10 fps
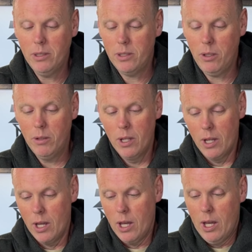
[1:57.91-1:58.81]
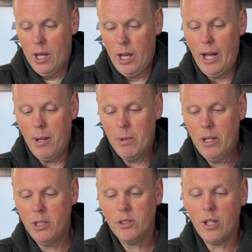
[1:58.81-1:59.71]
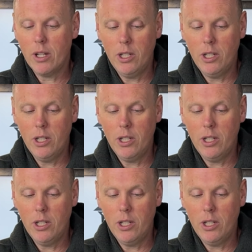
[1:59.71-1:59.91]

So let's talk a